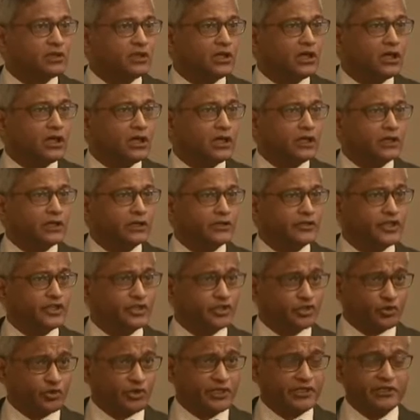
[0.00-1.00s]
uh, the
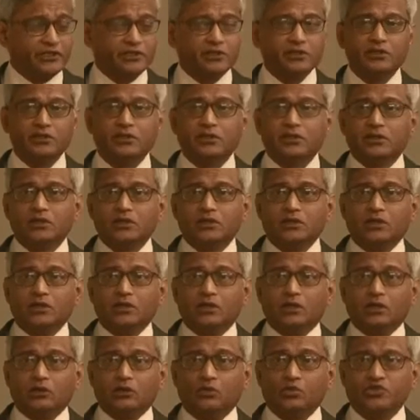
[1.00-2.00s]
three,
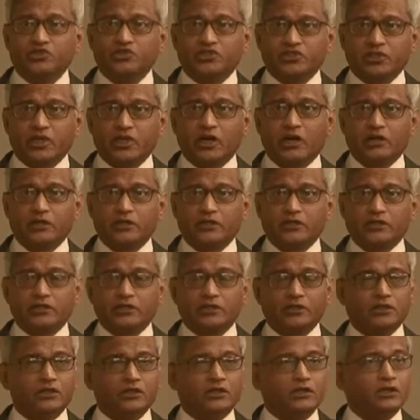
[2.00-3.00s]
uh, which are
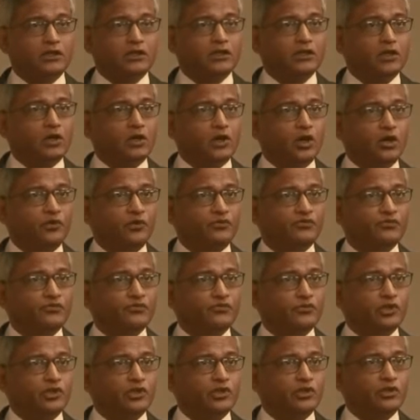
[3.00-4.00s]
uh, of
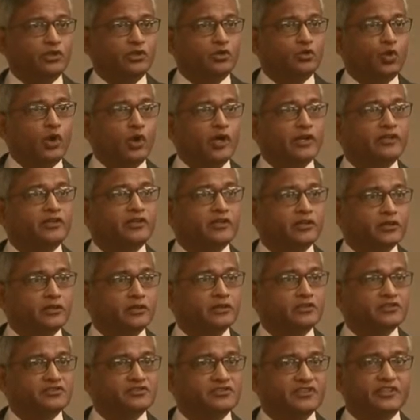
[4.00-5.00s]
uh, quite
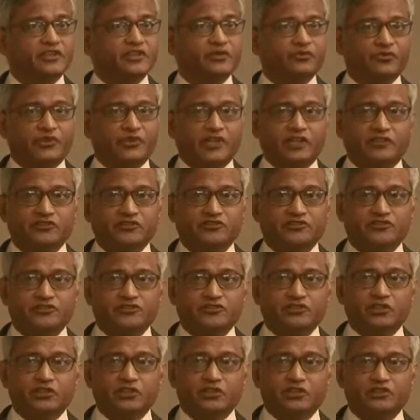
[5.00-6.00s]
significance,
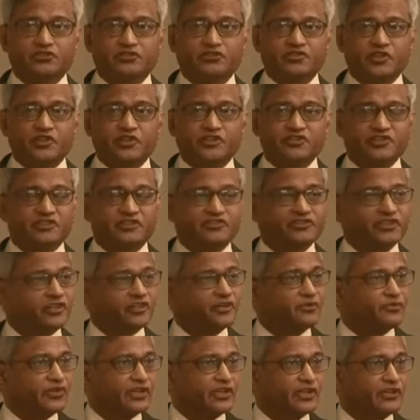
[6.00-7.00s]
uh, strategic
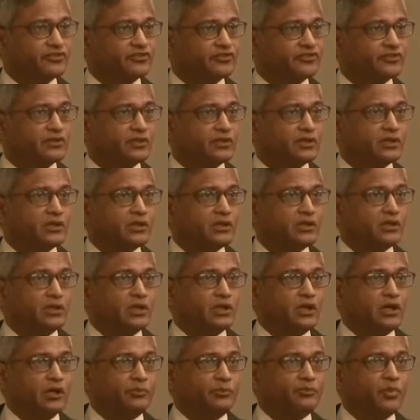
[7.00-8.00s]
significance,
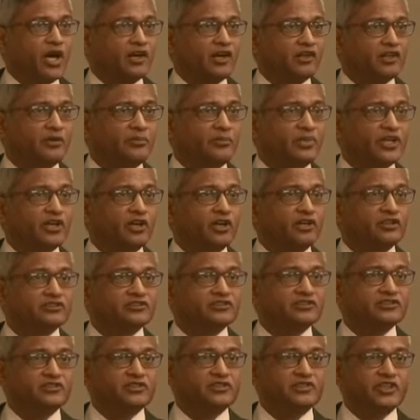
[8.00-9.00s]
partly
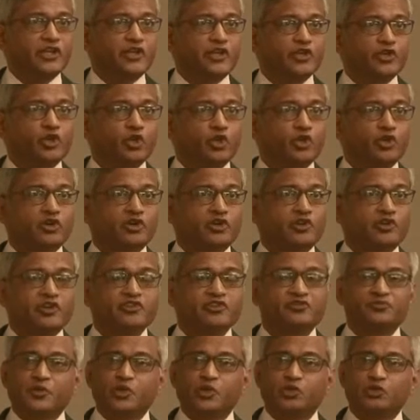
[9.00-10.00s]
because territorial
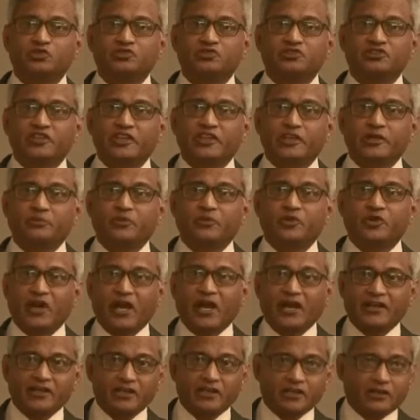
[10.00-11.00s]
disputes keep
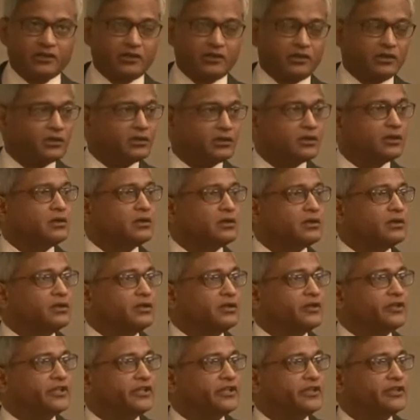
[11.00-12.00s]
dragging
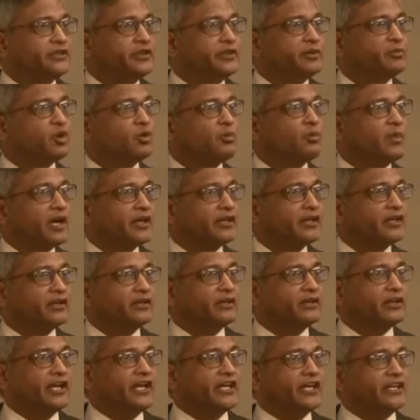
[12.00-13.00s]
the diplomatic
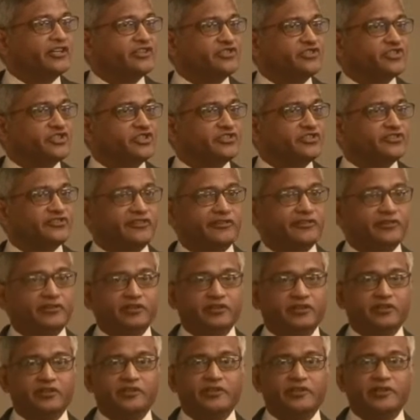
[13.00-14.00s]
energies,
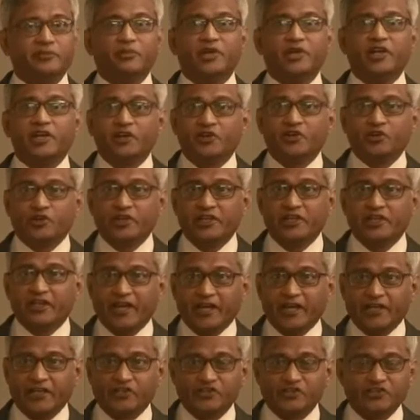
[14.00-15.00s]
the military
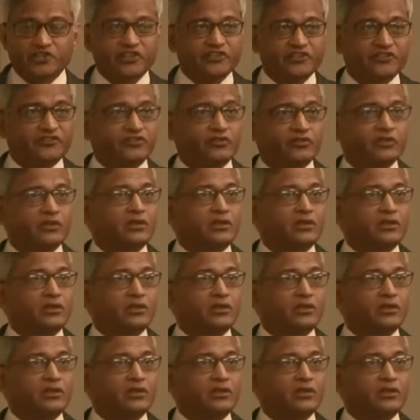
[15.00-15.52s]
energies,